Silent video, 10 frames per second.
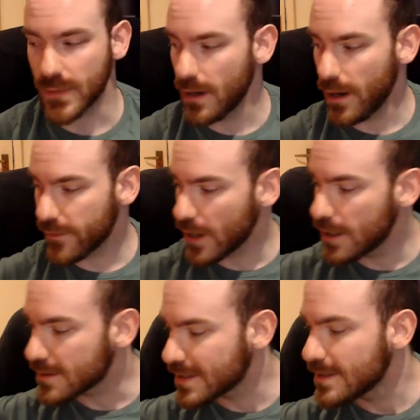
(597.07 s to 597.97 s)
After I
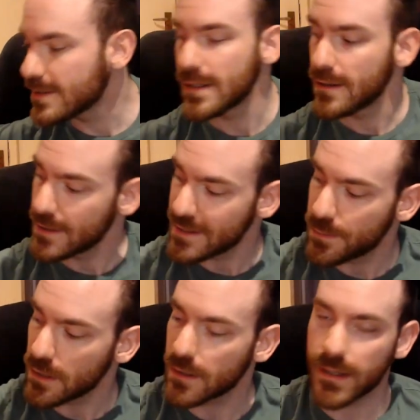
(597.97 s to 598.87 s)
looked into this
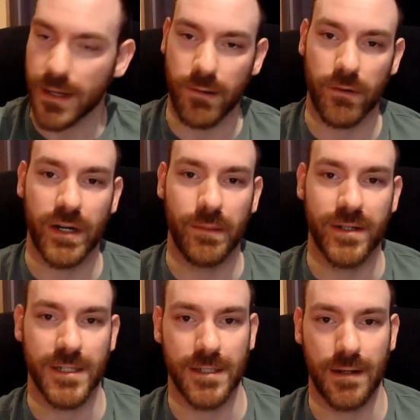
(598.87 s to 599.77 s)
book, King, Warrior,
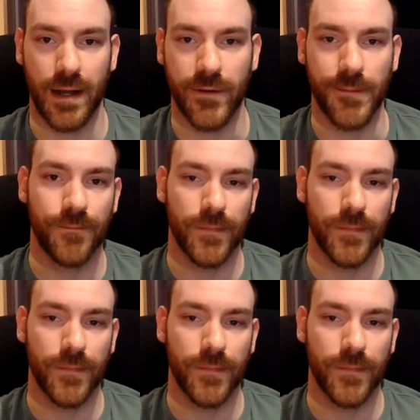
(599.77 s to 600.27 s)
Magician, Lover,